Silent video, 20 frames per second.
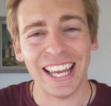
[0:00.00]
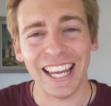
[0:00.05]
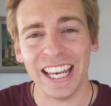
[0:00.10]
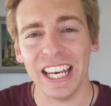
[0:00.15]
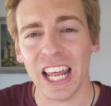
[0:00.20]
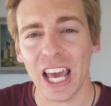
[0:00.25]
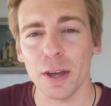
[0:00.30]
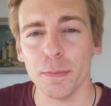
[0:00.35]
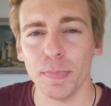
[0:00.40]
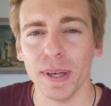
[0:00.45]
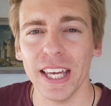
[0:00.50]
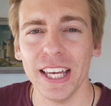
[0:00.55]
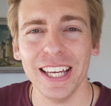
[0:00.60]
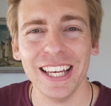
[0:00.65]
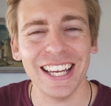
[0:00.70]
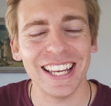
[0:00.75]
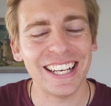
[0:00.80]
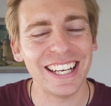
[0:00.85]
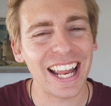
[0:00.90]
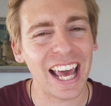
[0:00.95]

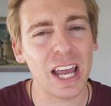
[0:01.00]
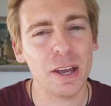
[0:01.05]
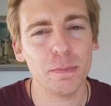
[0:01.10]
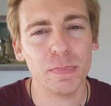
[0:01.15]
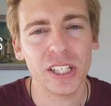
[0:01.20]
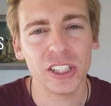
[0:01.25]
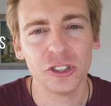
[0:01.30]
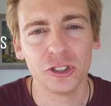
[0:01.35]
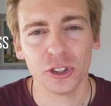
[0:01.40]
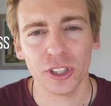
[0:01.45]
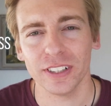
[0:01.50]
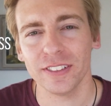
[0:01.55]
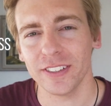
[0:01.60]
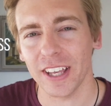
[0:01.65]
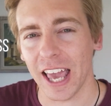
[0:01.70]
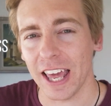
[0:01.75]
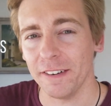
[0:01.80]
NAP, name, address,